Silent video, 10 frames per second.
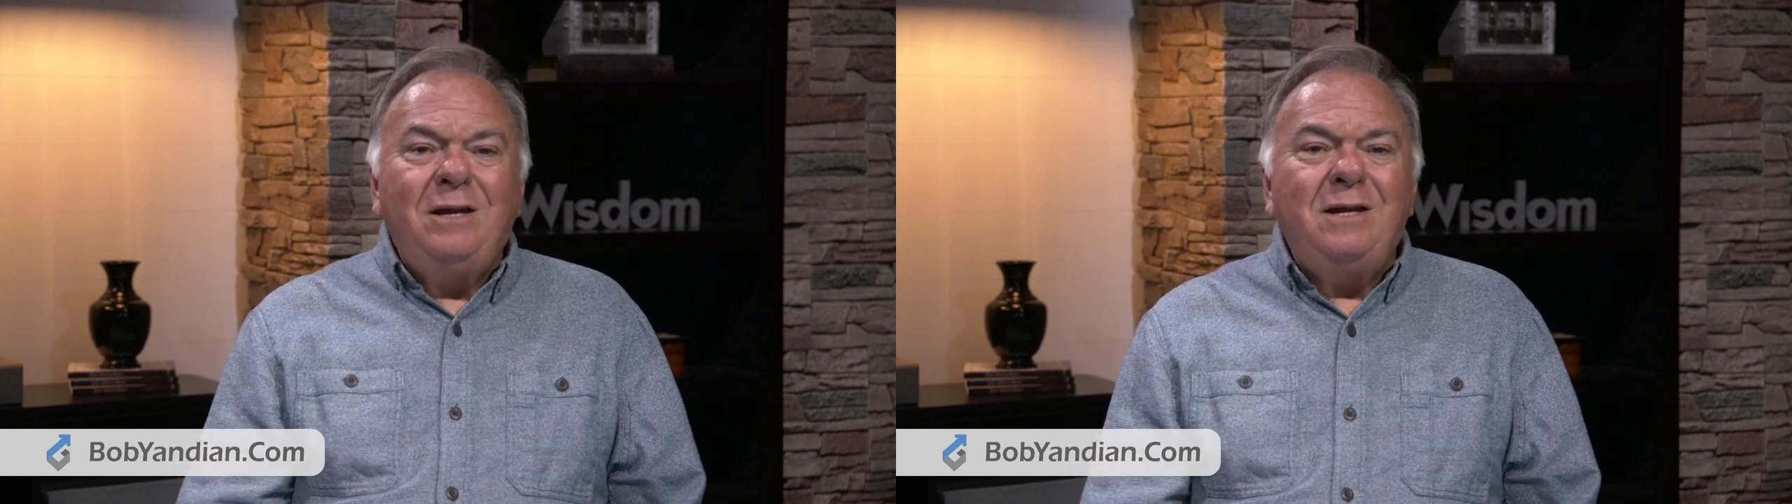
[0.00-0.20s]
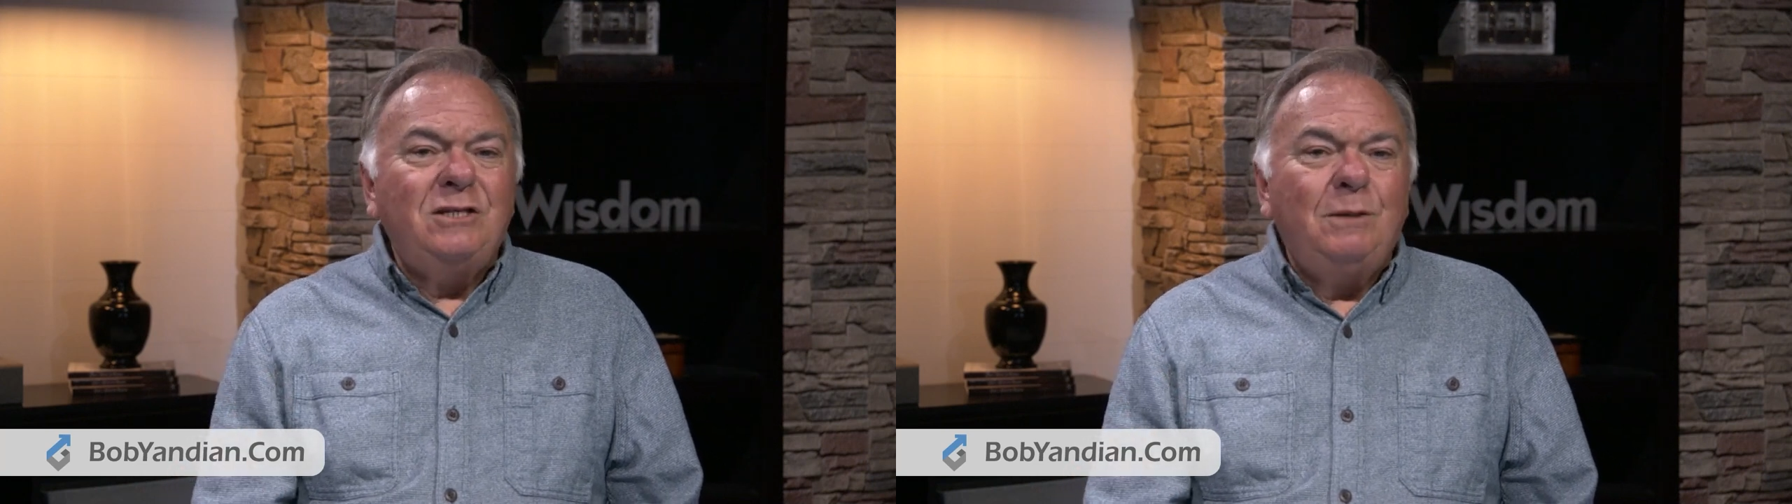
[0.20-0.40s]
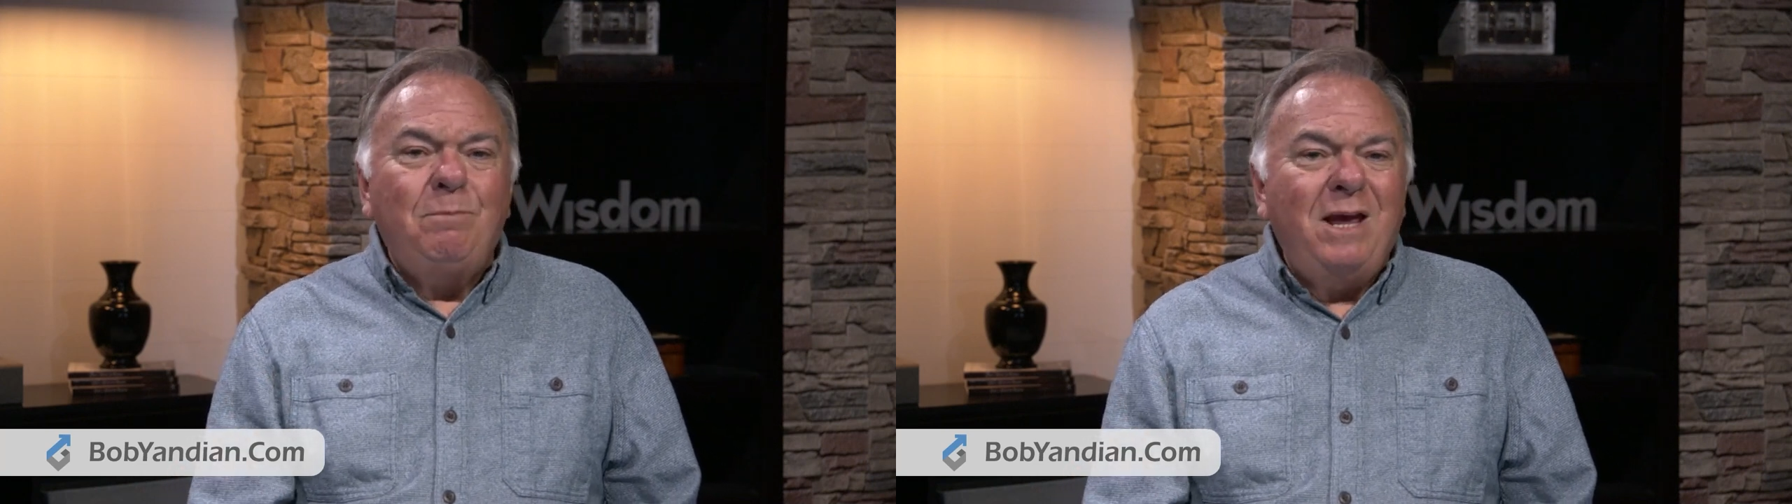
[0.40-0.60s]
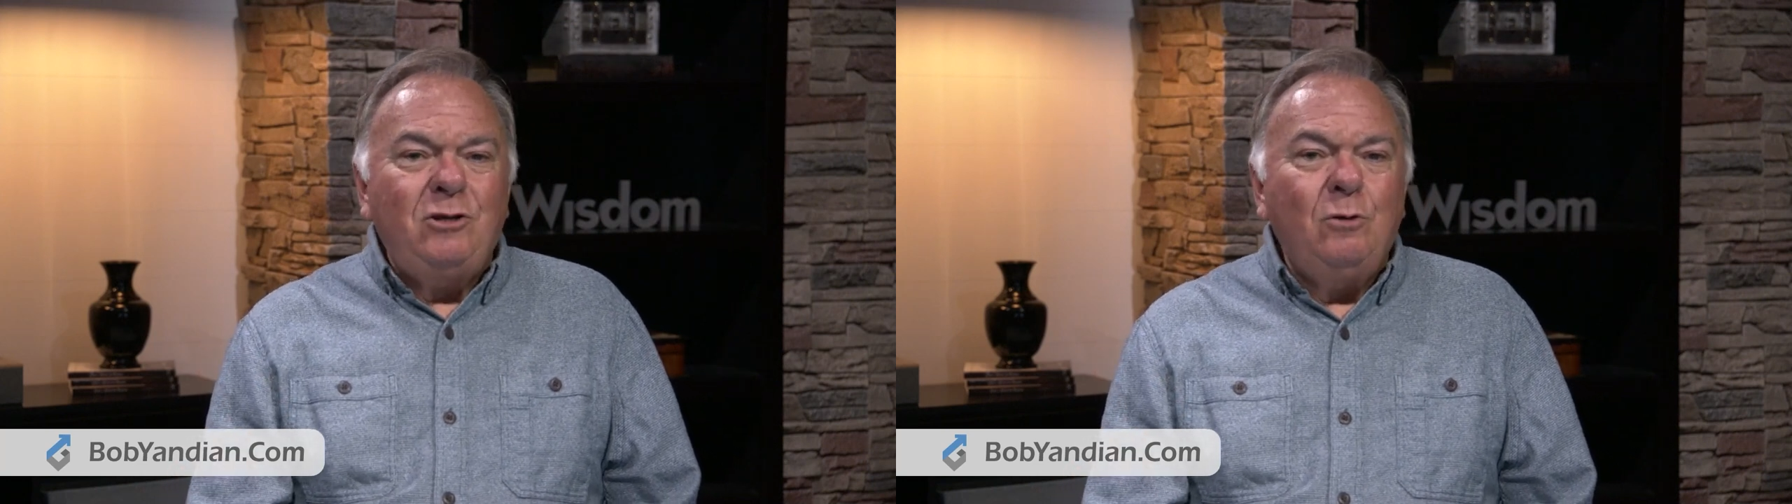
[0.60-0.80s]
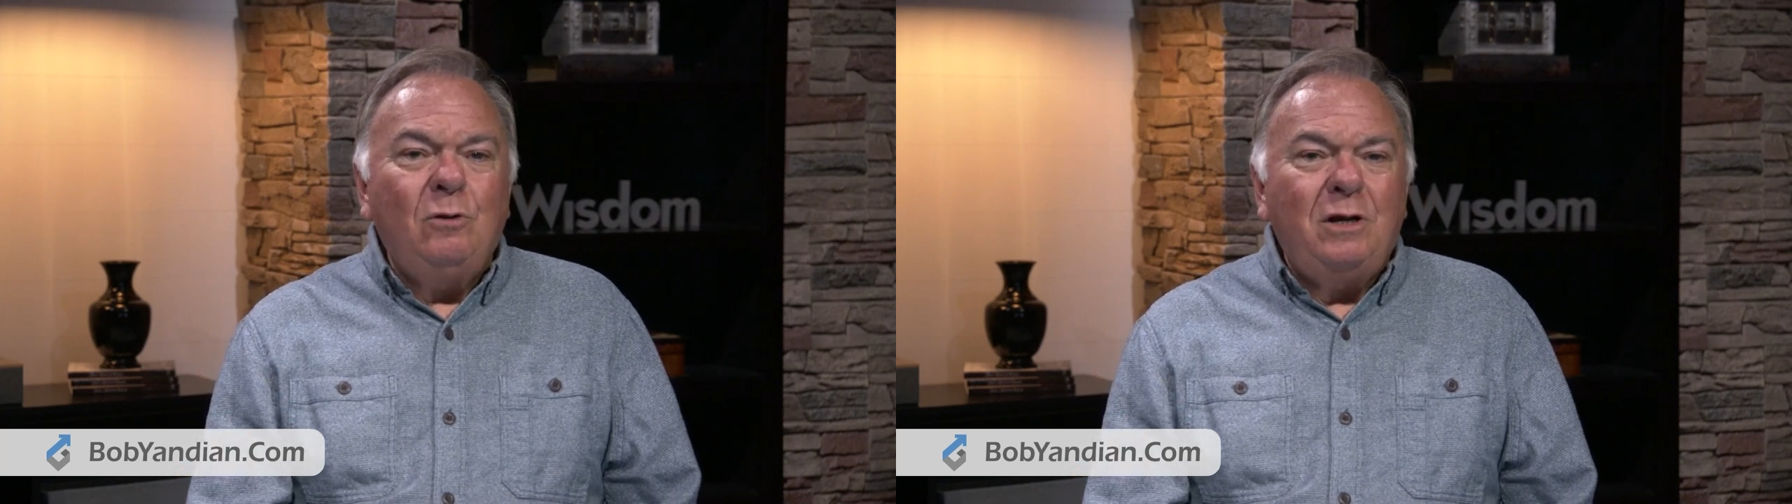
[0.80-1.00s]
It doesn't
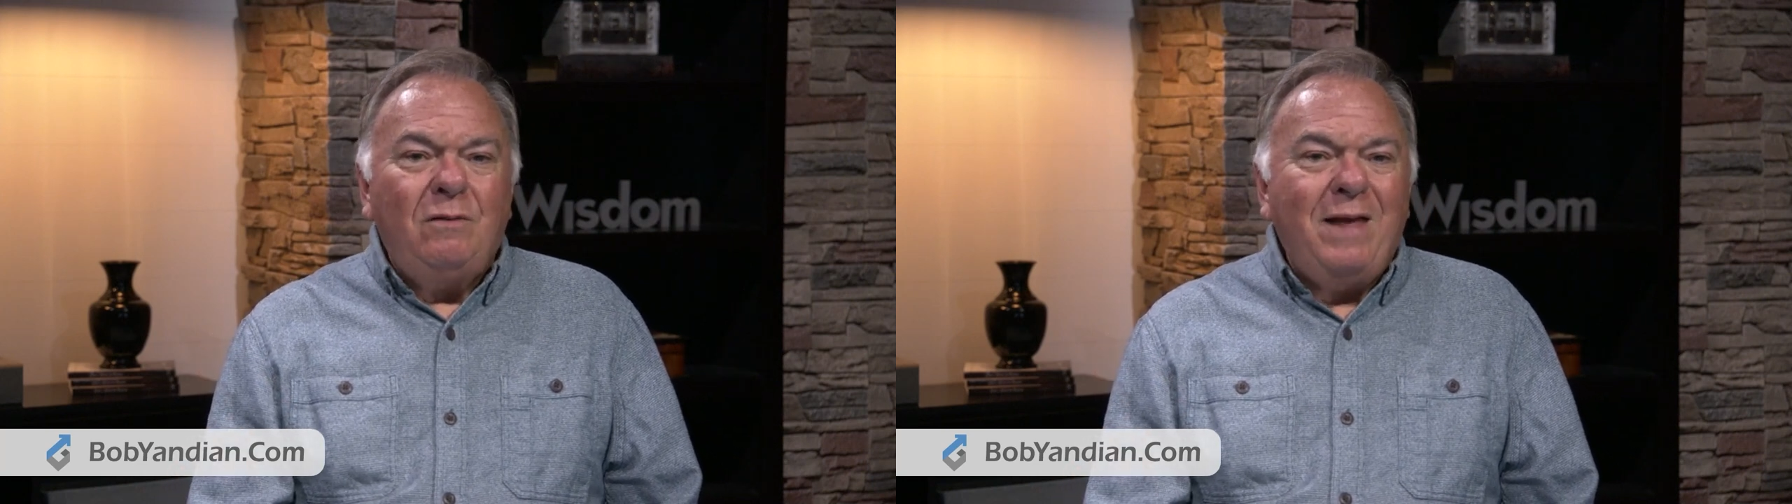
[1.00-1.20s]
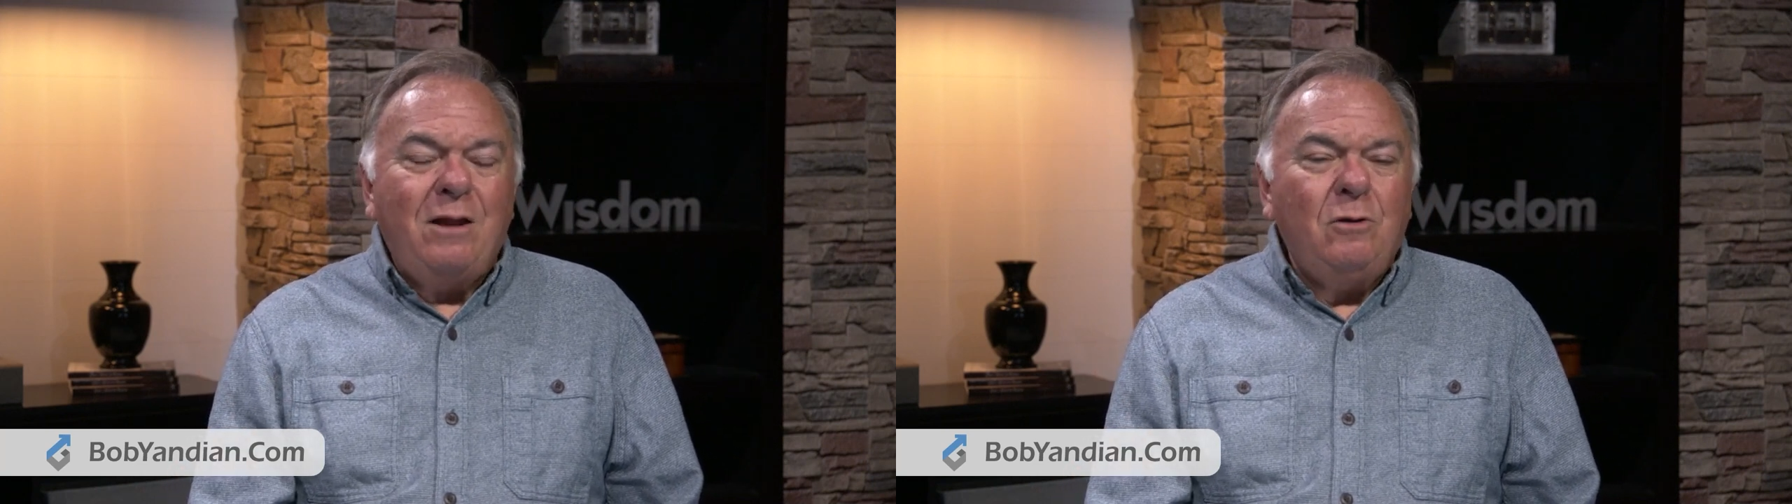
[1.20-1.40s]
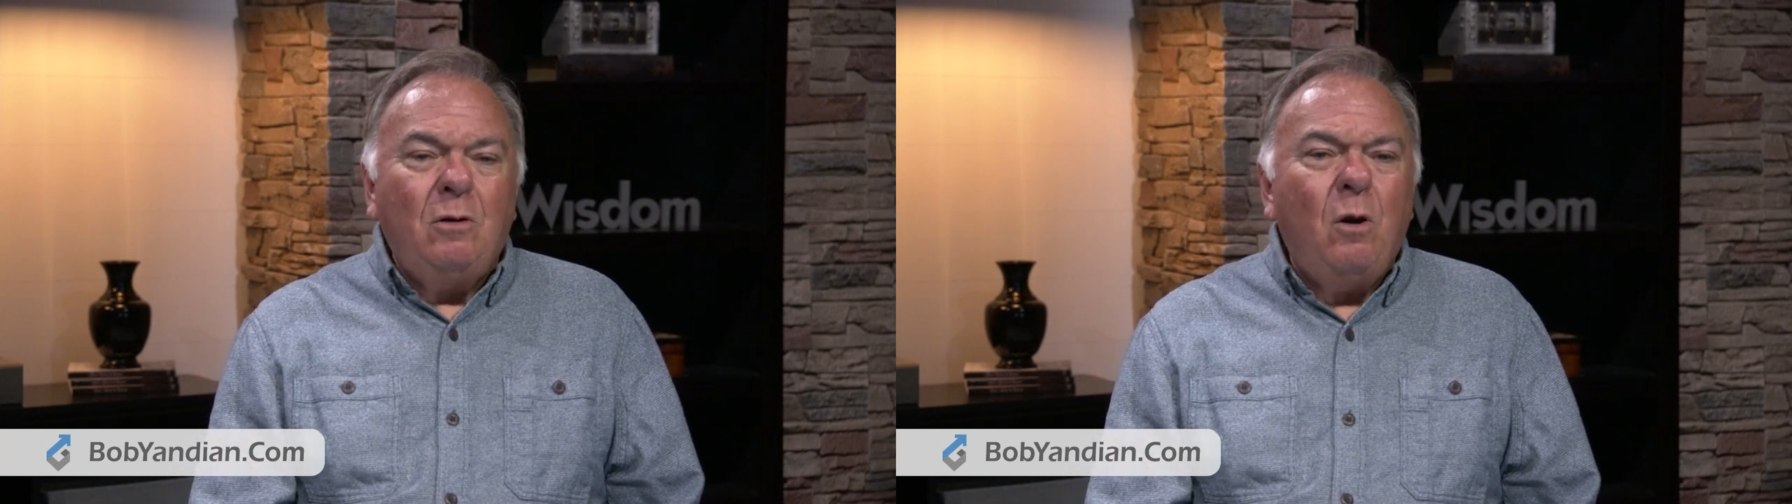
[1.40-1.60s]
make you look at that and go,